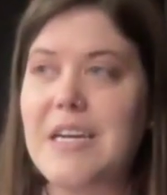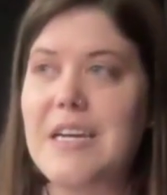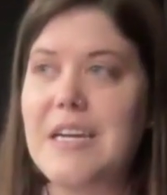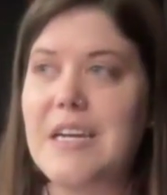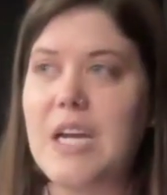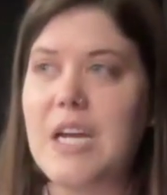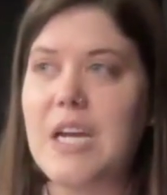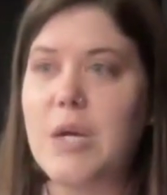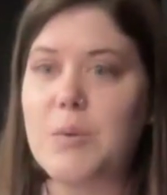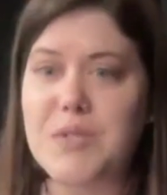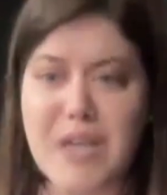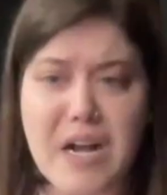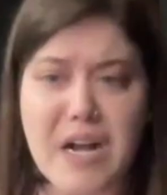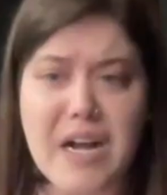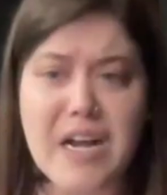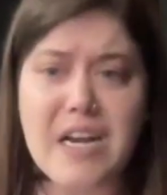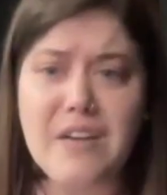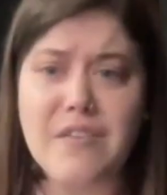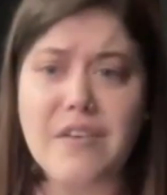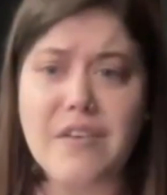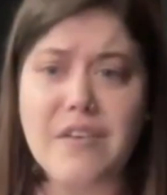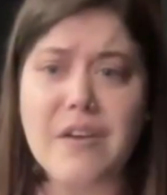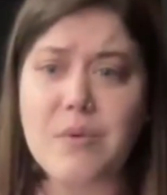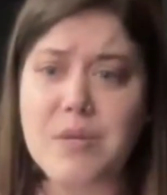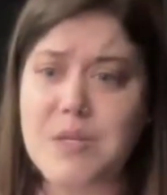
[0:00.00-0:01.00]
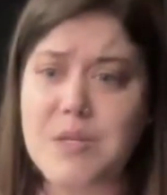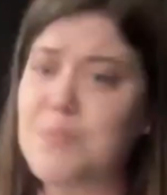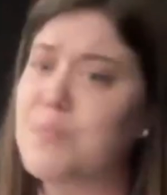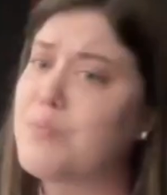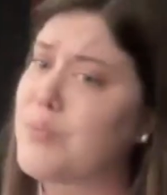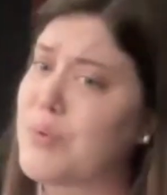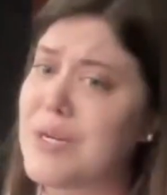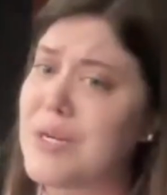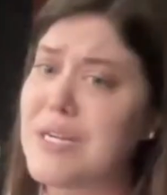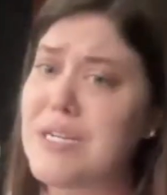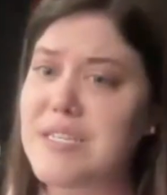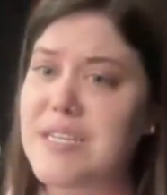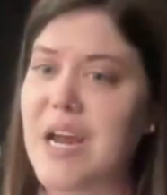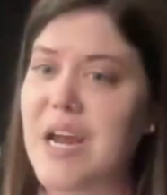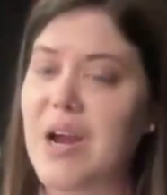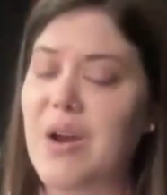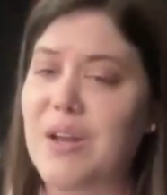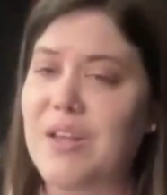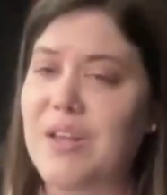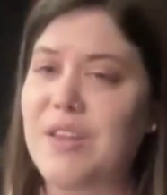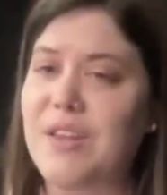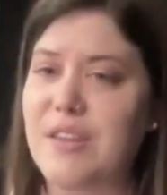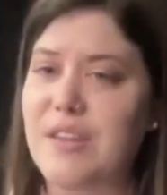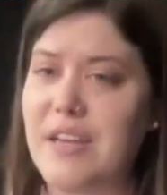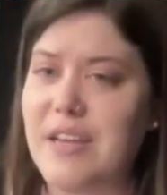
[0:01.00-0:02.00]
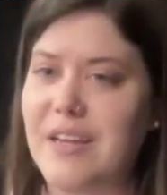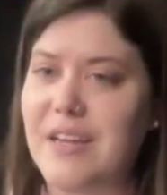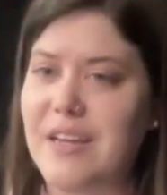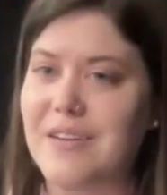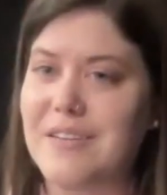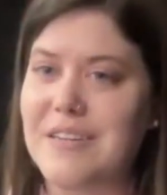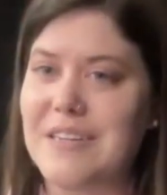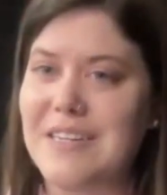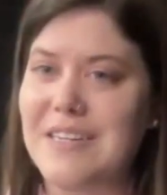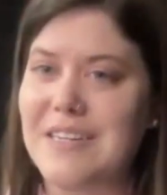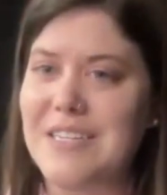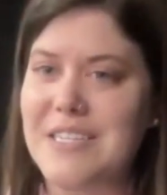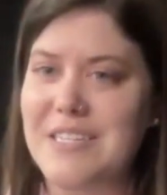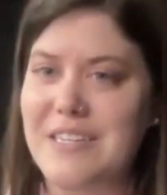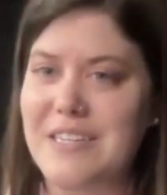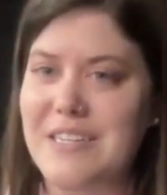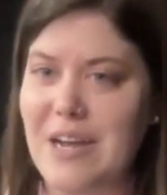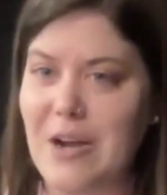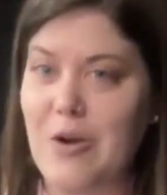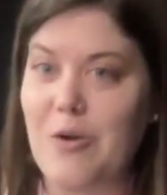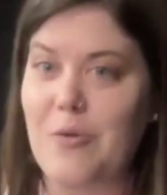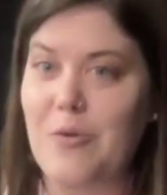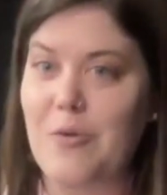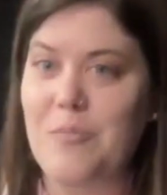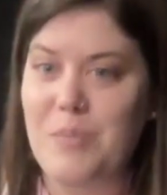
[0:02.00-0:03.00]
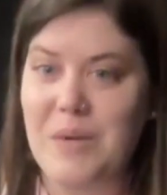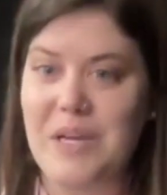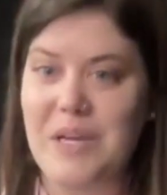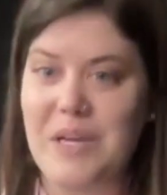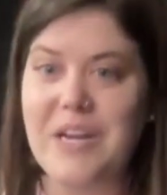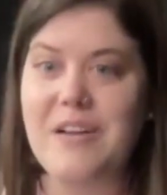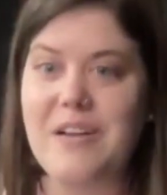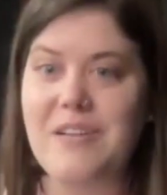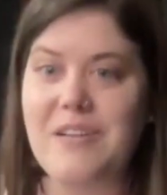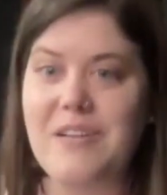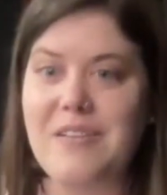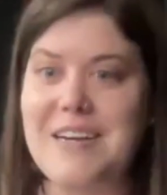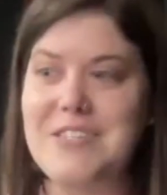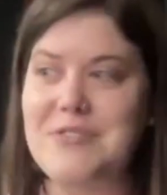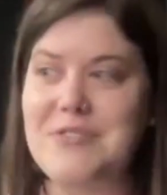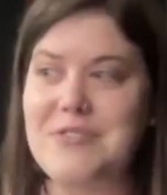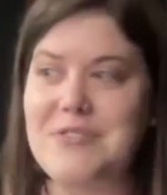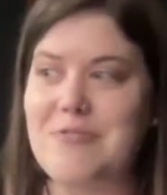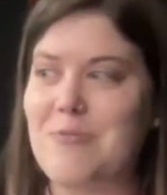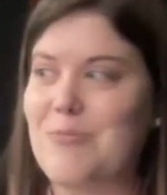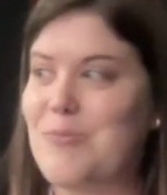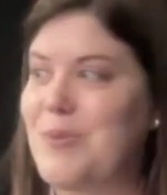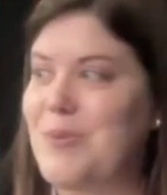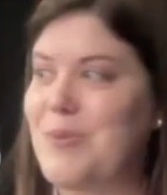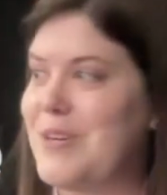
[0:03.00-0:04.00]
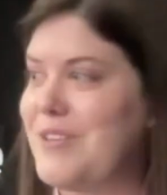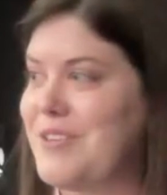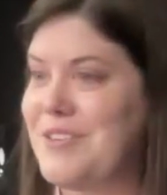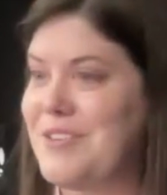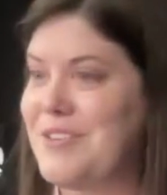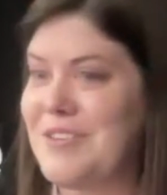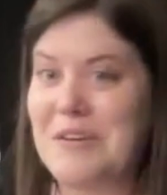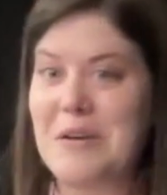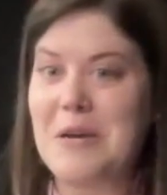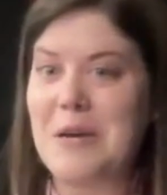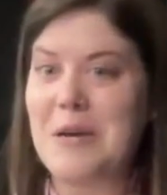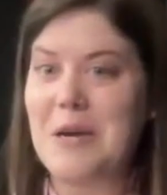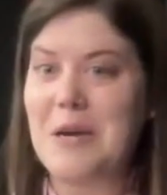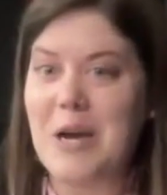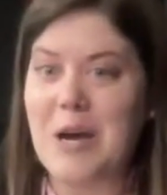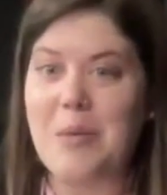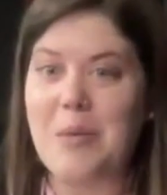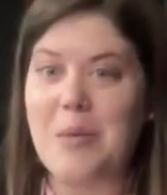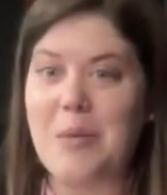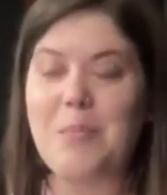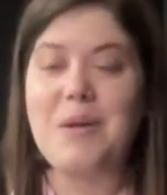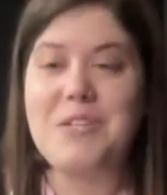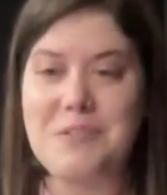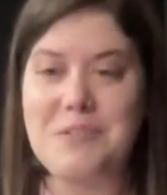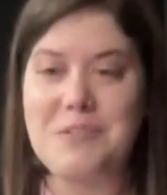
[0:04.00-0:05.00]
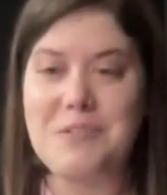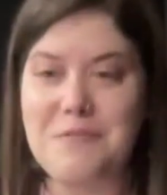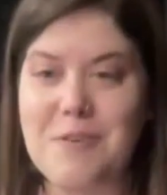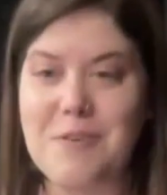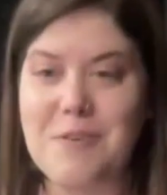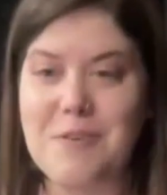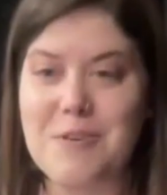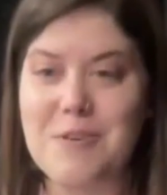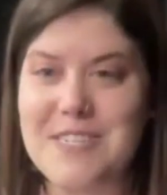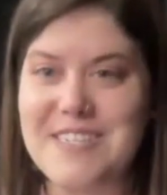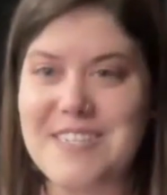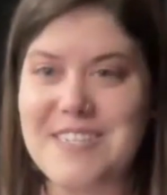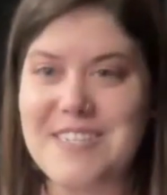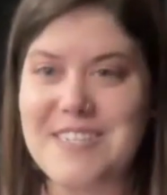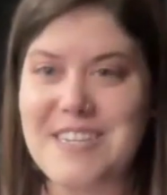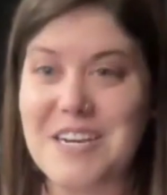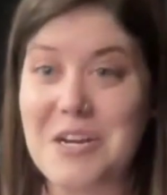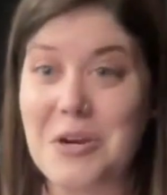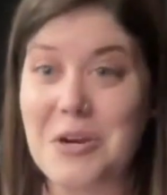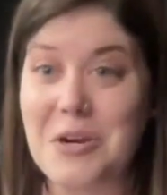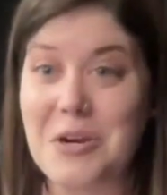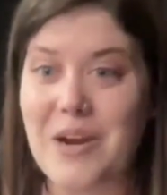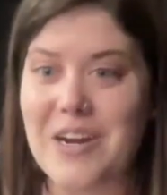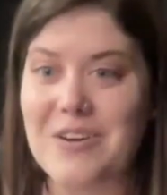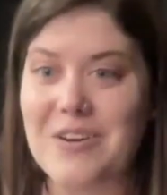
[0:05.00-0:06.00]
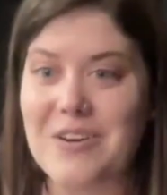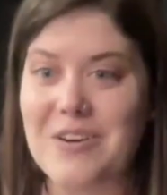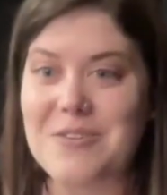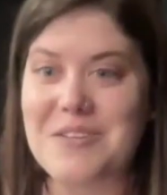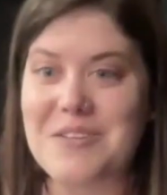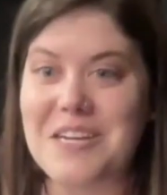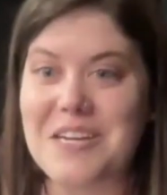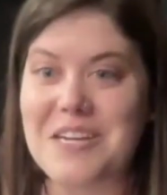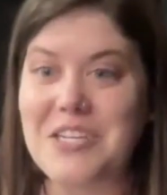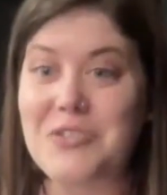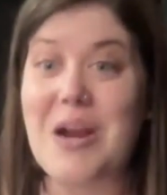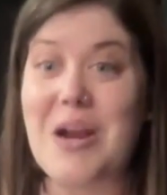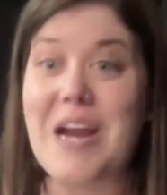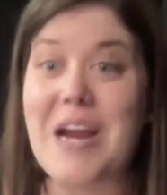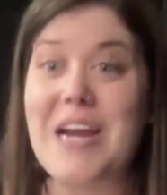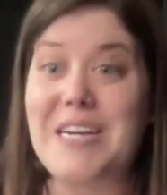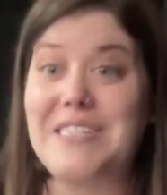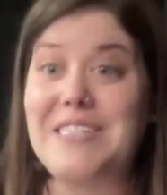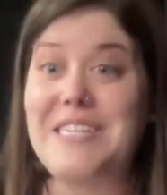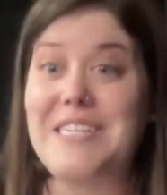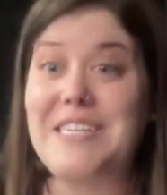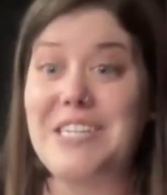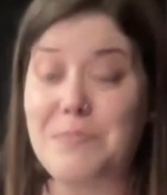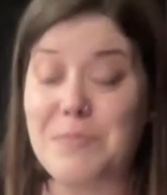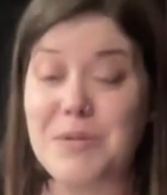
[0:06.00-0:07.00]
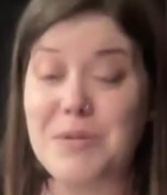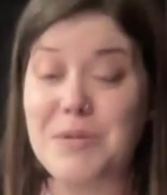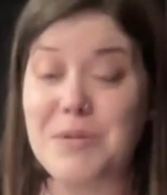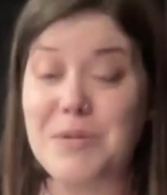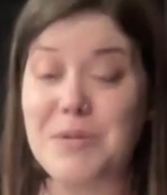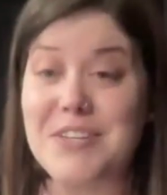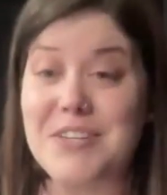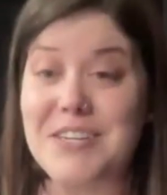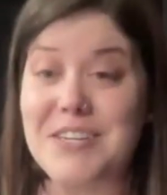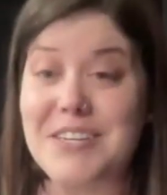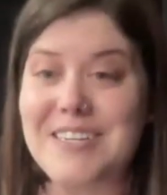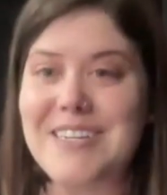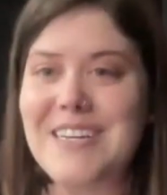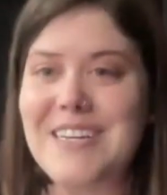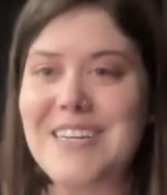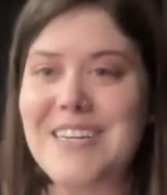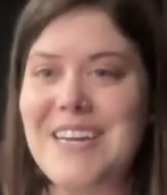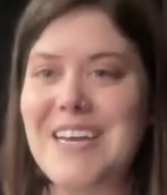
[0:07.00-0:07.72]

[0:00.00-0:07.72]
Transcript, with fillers: it was kind of it was pretty scary thing to now be in a classroom with a bunch of first and second graders like trying to teach music